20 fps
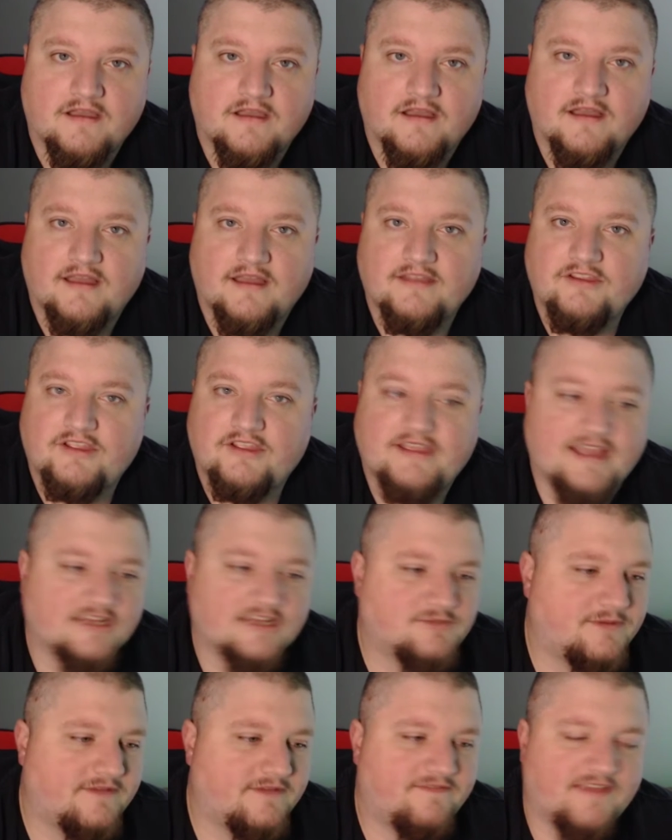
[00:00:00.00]
You can catch
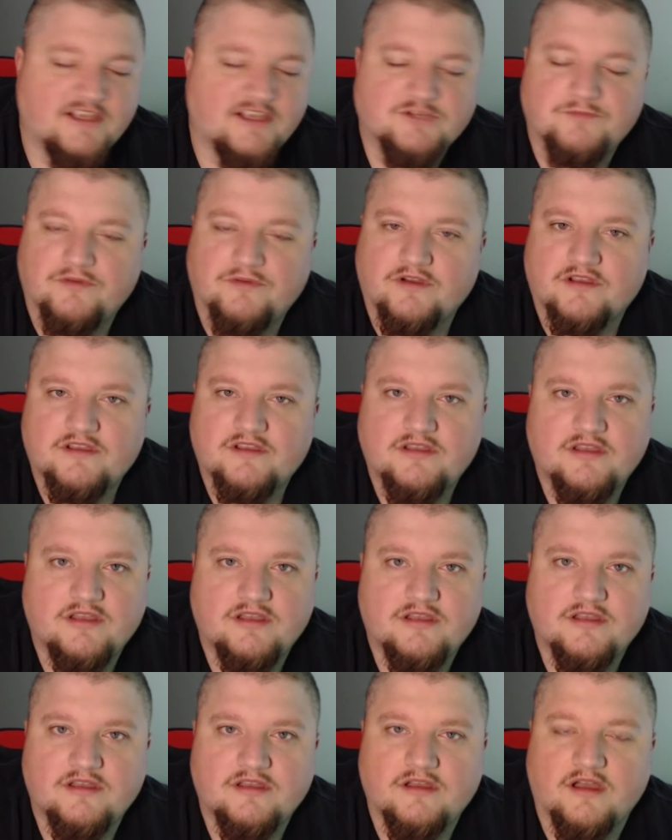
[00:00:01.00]
me Facebook,
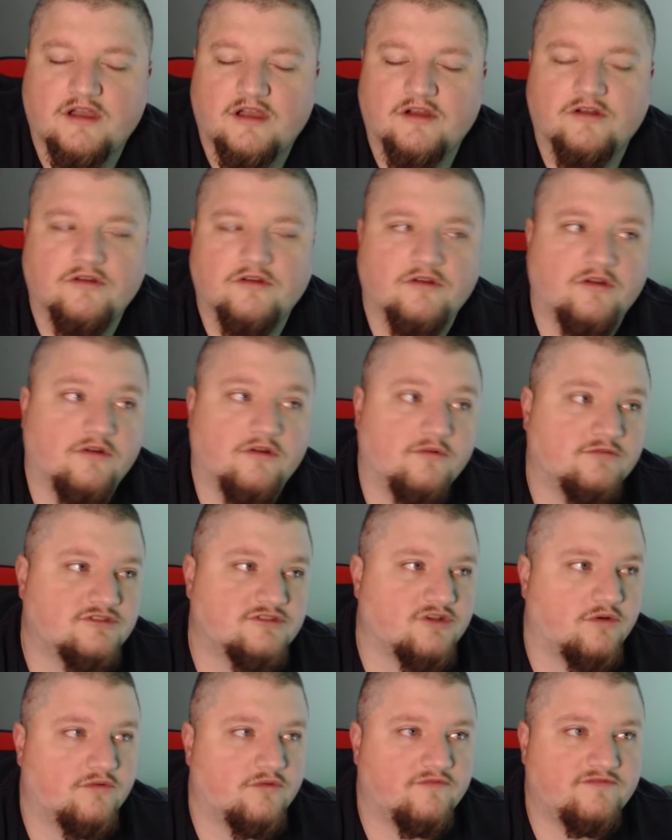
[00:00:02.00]

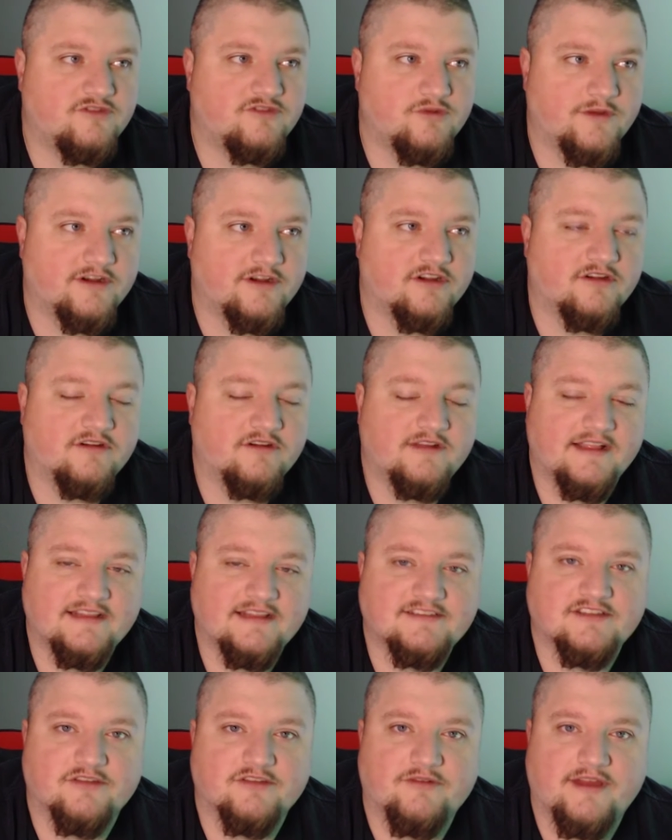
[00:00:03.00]
so Twitter,
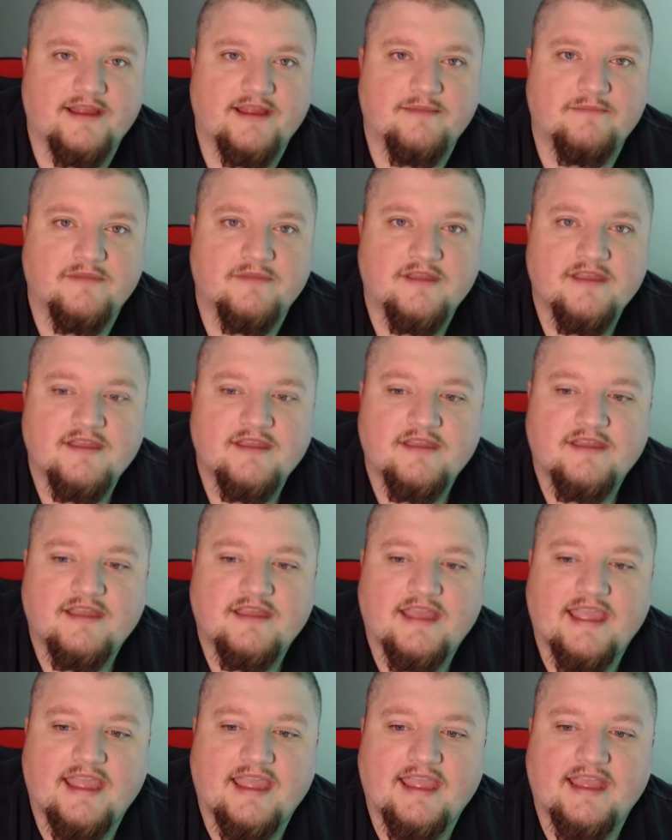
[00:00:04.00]
Instagram,
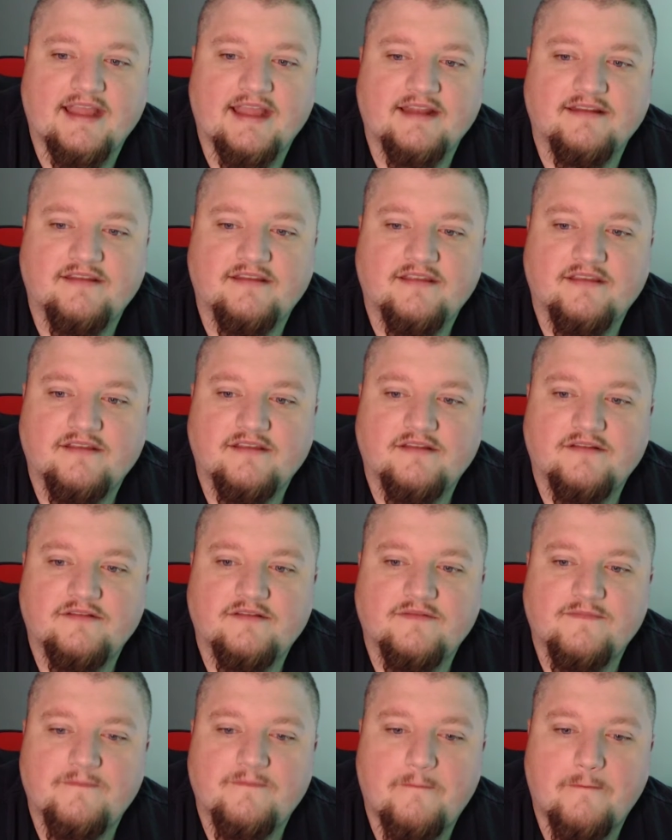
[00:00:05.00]
and
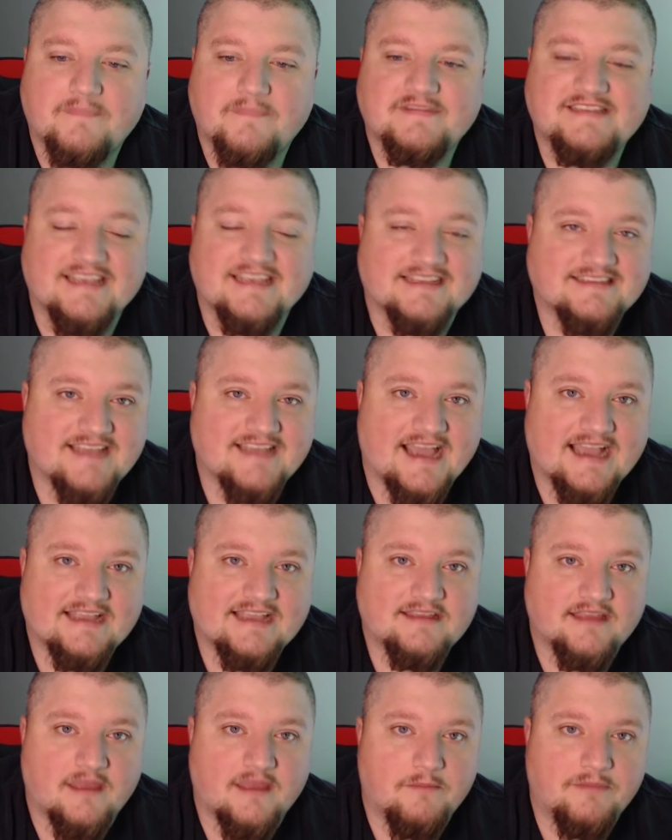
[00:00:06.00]
TikTok
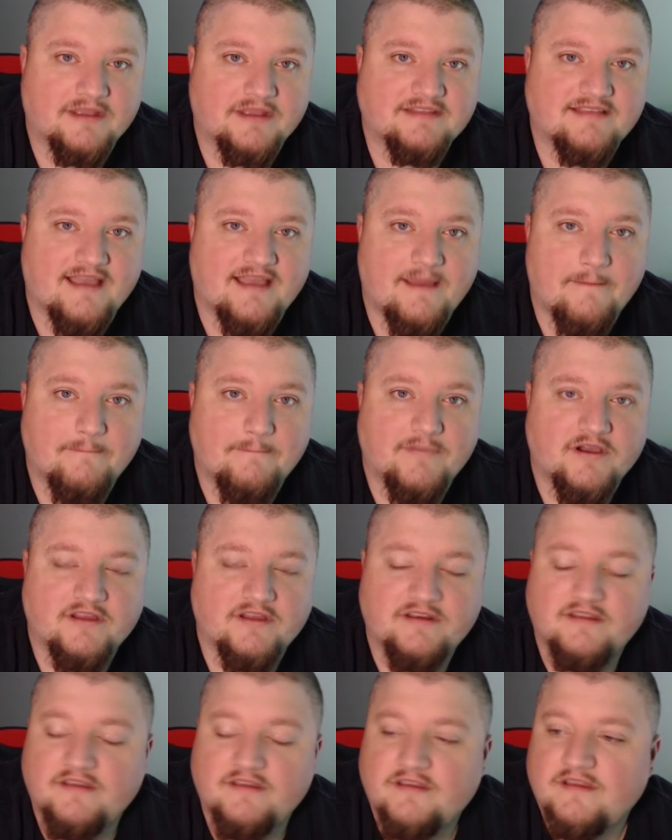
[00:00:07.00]
at Big Tom
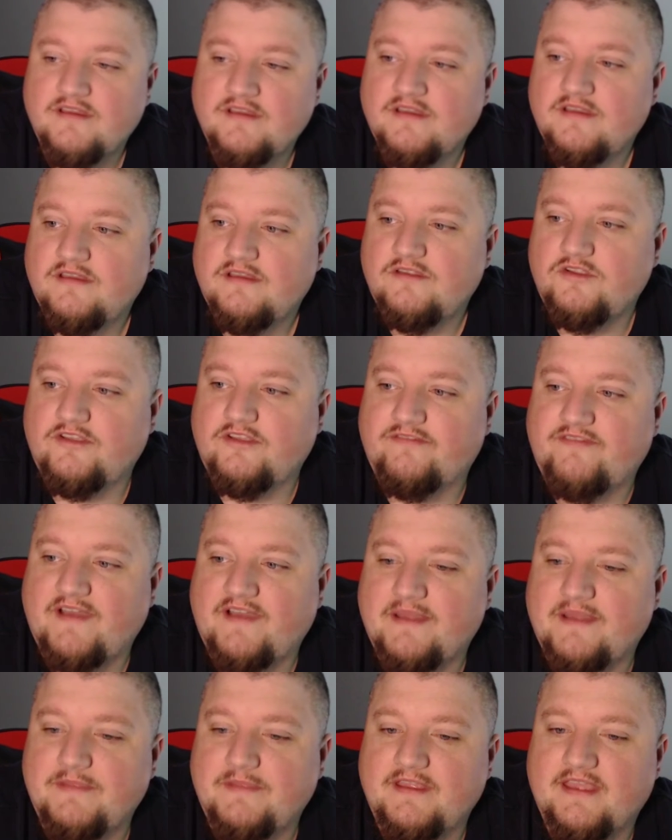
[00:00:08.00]
Bud. You can
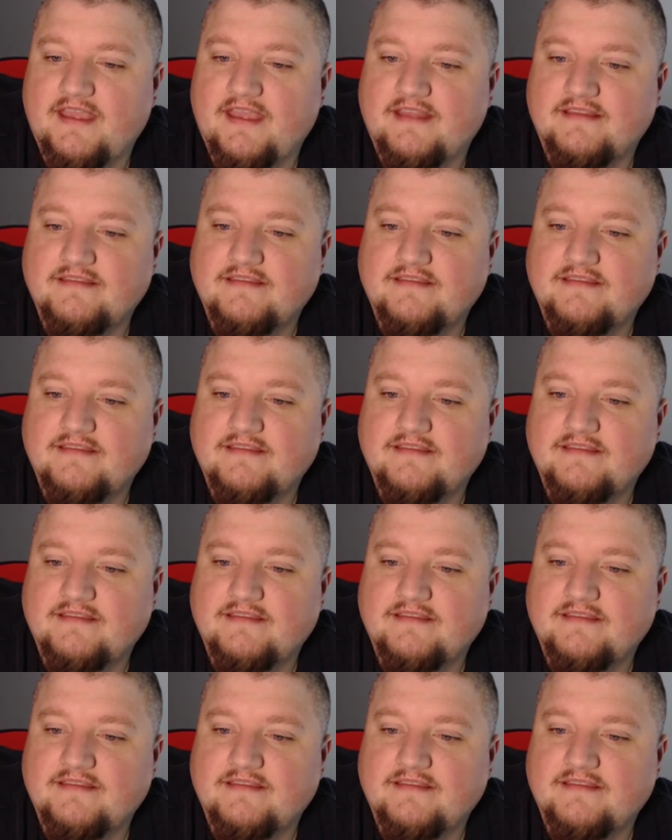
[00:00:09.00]
find me at